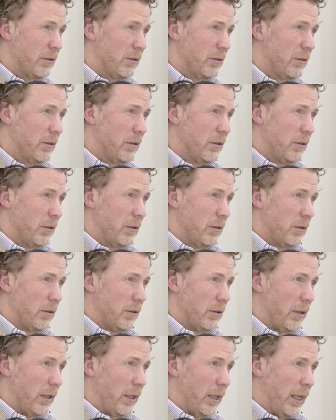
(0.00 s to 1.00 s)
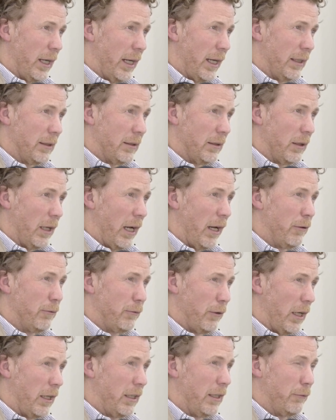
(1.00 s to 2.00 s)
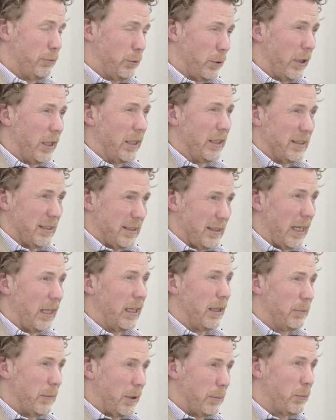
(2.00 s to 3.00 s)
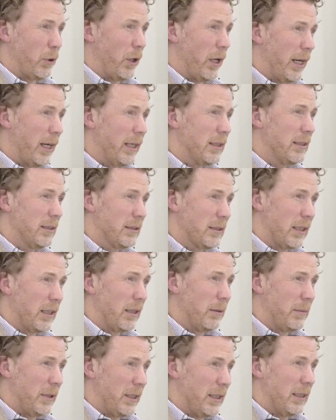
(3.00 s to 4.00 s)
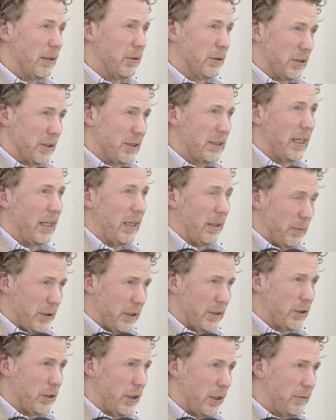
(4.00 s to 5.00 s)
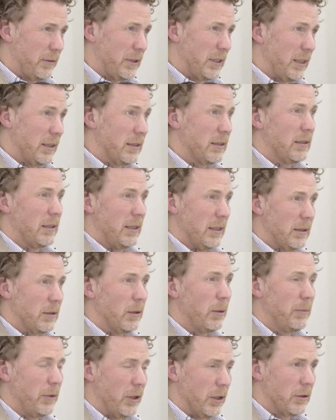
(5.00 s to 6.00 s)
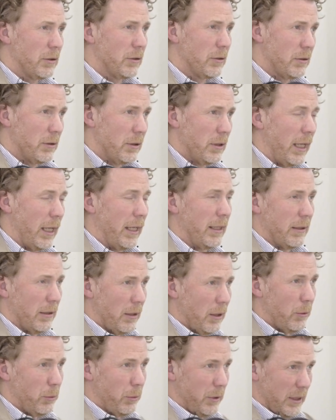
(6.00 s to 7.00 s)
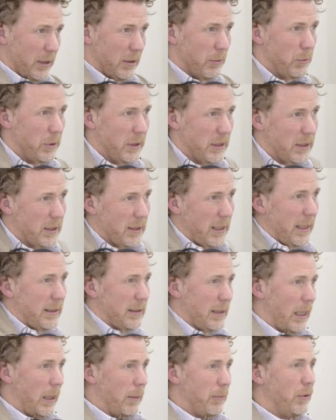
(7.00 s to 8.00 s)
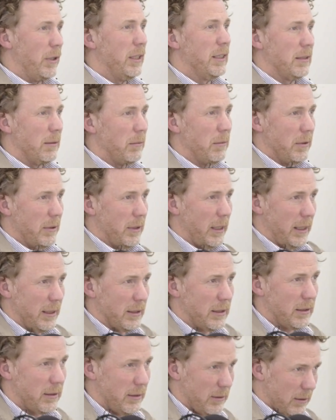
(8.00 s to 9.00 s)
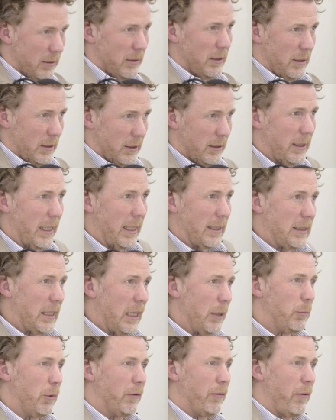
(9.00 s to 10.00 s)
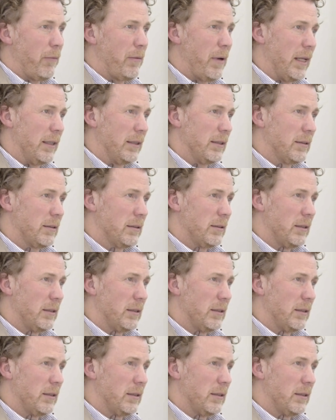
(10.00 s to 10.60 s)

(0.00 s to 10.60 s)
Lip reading: Right. And if we're going to sell them the product, it's going to be, or sell them our services, it's obvious. Like we state that up. Then it's that type of event.